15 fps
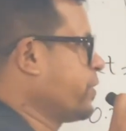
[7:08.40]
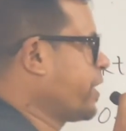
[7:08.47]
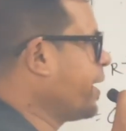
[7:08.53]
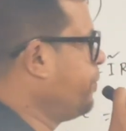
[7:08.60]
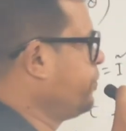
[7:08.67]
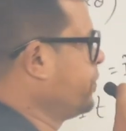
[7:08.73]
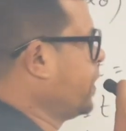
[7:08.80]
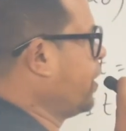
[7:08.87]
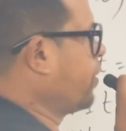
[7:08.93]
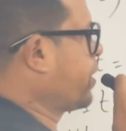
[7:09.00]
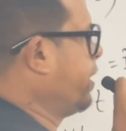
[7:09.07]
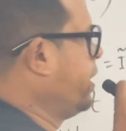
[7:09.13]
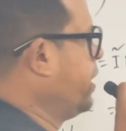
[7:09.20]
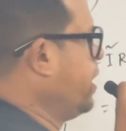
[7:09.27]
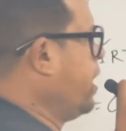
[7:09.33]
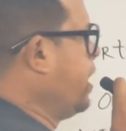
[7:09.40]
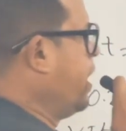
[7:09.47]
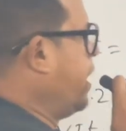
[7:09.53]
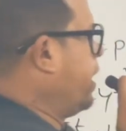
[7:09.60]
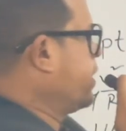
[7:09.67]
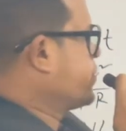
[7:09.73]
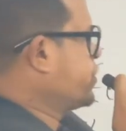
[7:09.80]

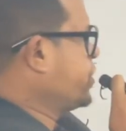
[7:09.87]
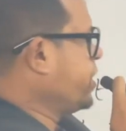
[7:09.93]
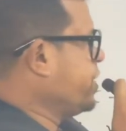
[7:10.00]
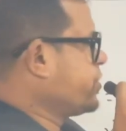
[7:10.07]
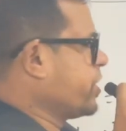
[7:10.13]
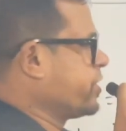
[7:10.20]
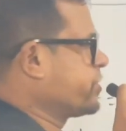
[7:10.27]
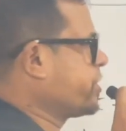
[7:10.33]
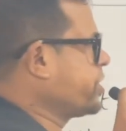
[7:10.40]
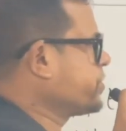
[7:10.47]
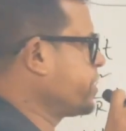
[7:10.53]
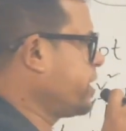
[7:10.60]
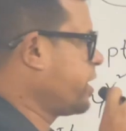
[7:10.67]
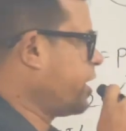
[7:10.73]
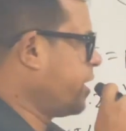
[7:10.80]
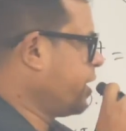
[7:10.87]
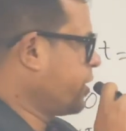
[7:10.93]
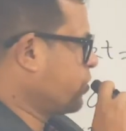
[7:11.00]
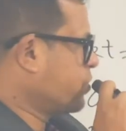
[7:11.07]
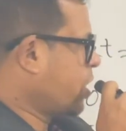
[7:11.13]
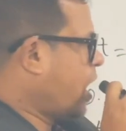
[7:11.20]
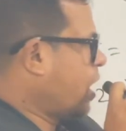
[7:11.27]
Okay. Series resistance
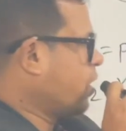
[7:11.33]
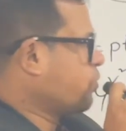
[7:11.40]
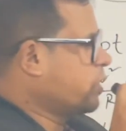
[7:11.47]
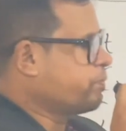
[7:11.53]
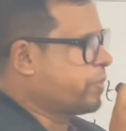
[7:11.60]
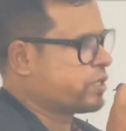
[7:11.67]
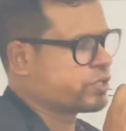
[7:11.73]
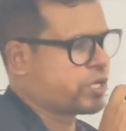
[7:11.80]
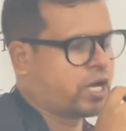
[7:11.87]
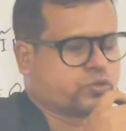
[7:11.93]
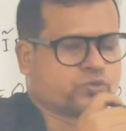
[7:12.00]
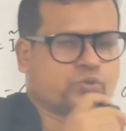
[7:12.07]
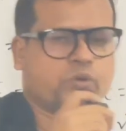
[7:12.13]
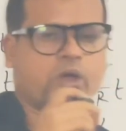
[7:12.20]
equal to R1 plus R2